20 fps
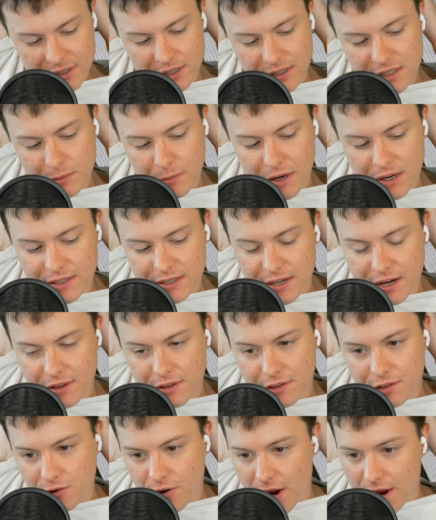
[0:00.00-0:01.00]
into my Death
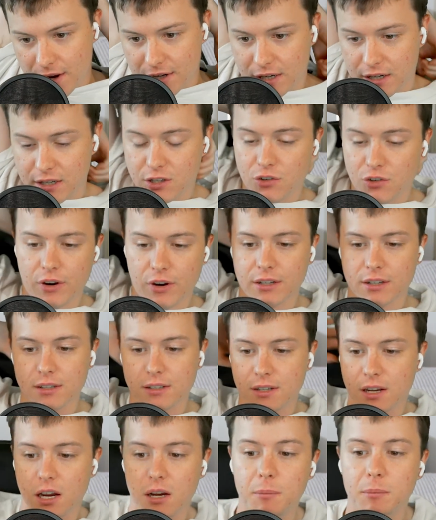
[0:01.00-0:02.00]
Stranding Director's
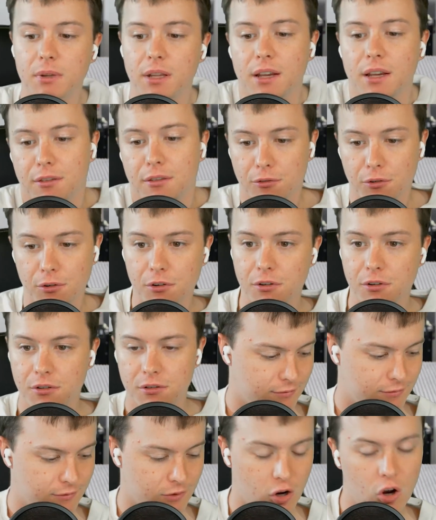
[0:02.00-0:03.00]
Cut playthrough
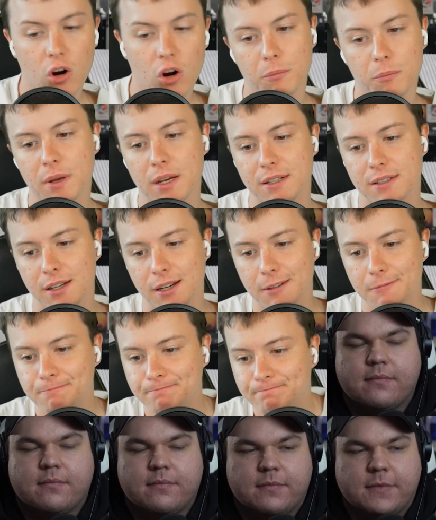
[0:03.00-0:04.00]
on PC.
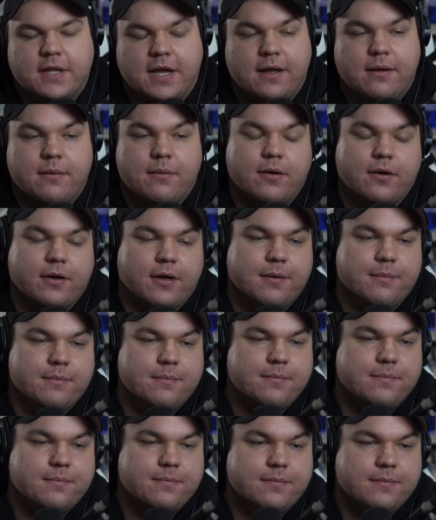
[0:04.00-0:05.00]
Damn. Okay.
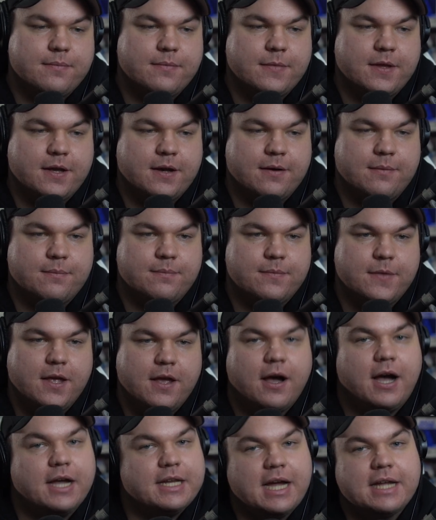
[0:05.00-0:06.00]
Yeah.
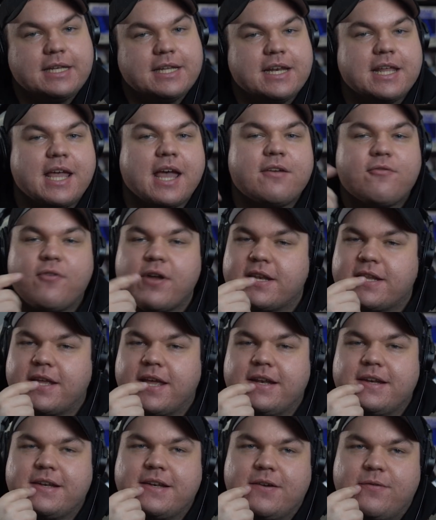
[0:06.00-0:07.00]
I did get Red
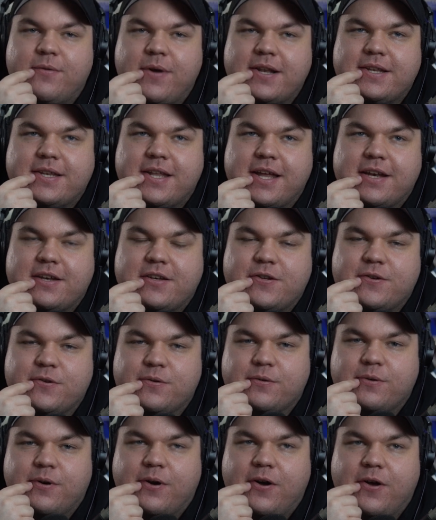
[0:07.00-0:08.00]
Dead
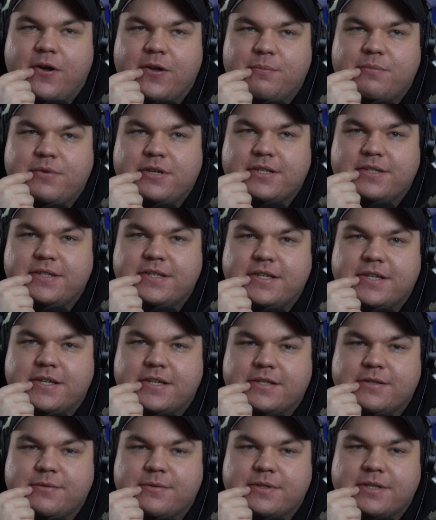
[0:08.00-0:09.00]
2 on PC
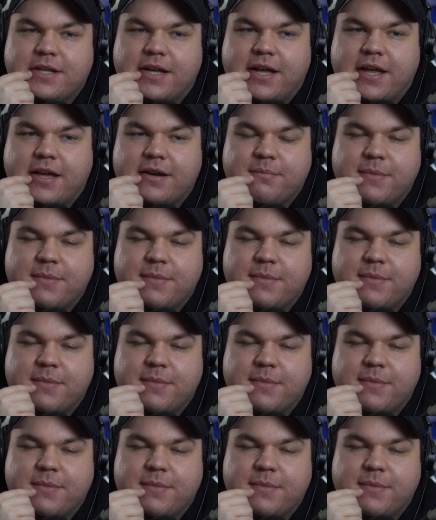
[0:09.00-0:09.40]
because it was like at a